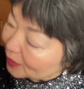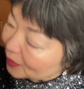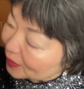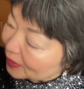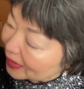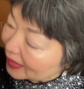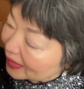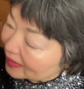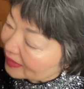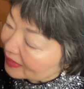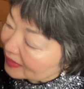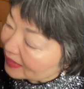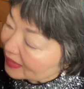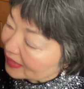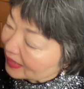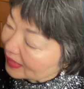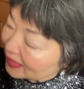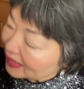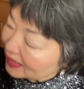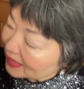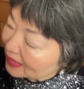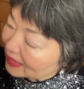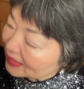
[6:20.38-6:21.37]
like
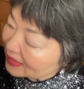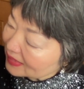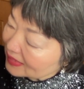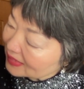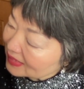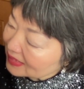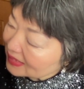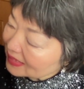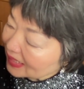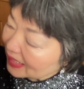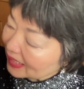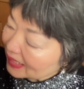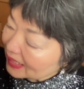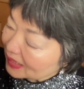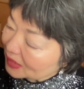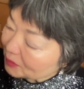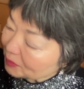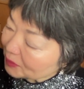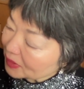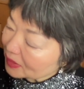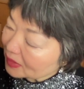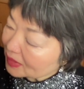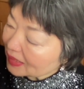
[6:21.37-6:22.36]
this, a
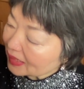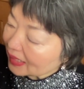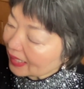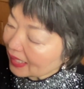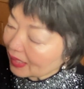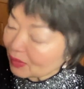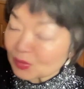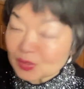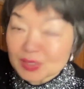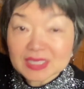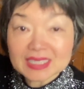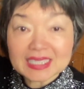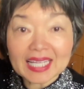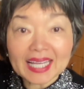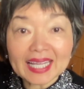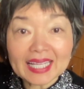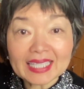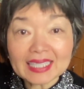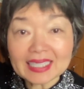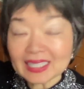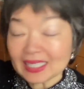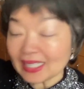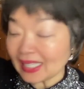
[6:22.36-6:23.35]
little bit
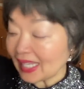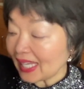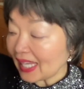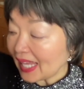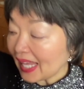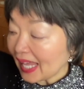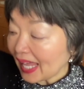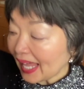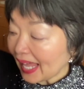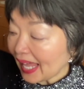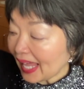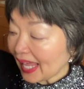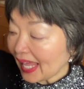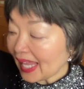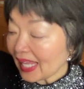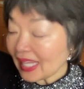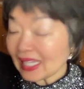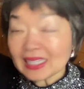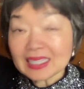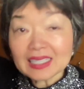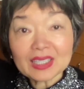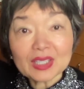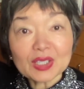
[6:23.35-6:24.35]
outside,
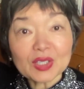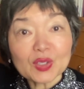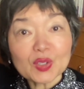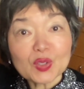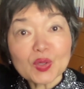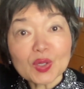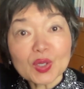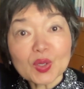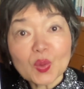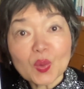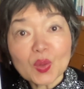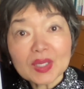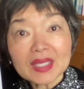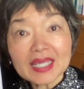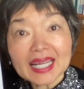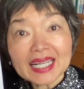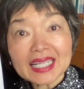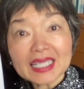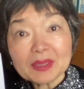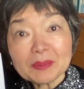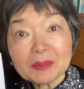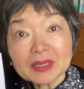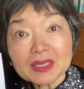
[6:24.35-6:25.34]
and you're going a
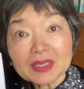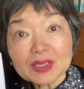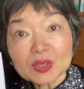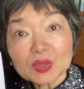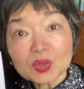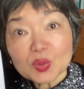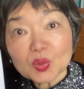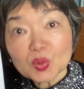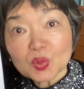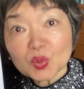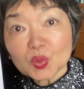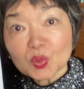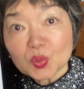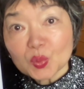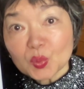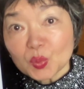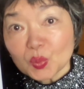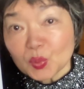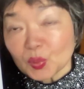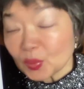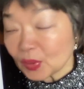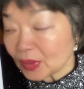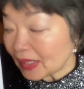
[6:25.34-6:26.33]
little bit
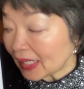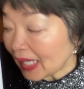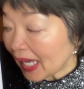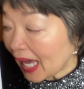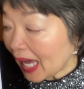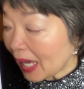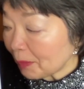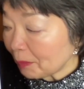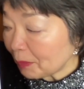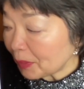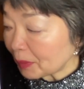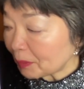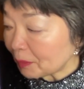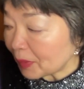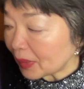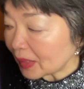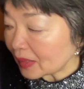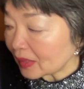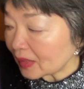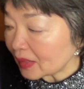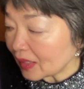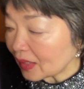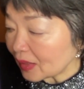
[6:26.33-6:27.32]
to the upper
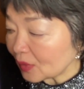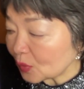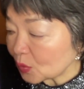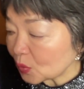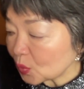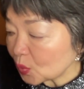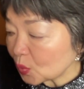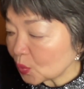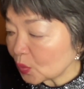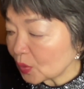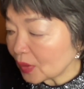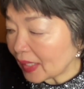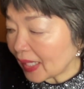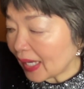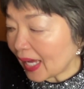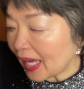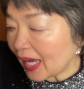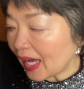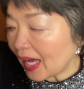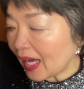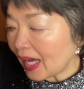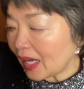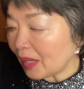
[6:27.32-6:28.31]
part, to the
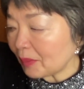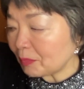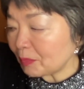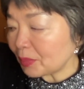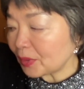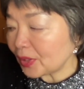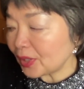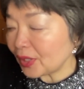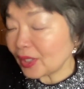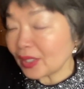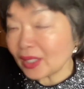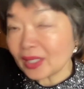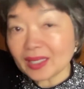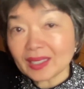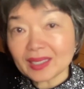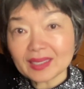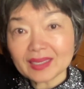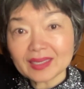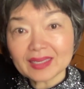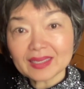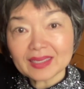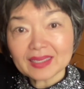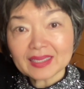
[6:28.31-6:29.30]
upper,
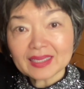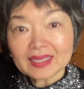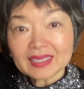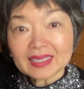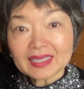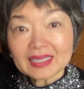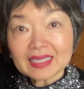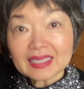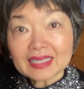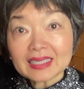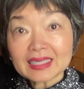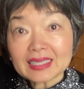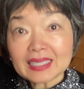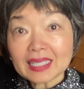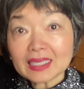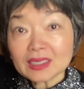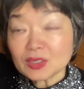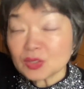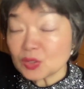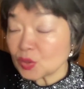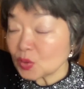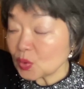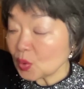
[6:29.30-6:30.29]

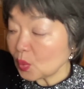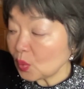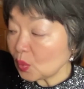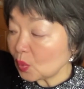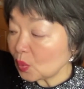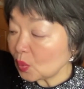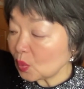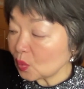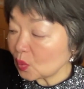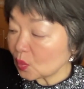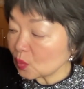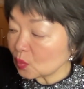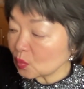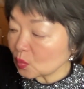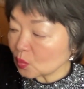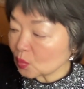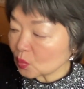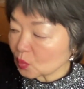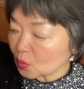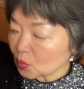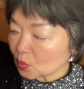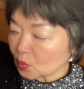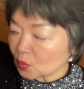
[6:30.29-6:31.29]
not so
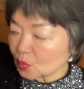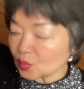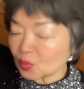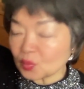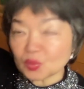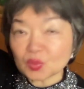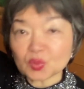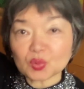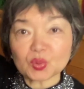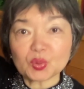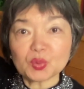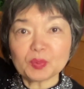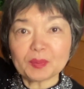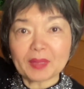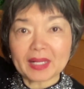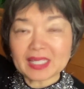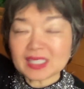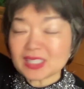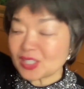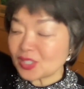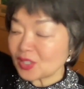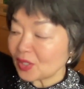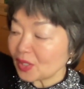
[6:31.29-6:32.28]
too
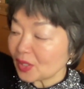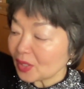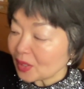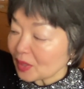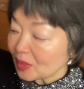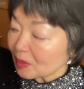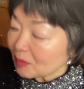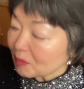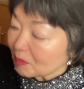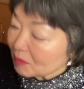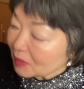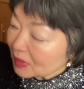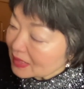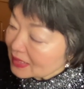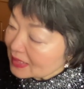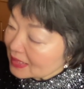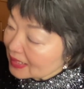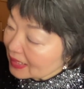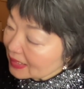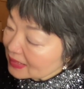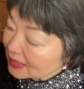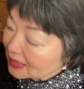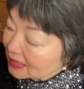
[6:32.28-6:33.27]
much,
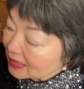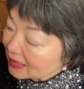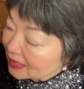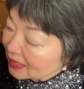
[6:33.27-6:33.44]
just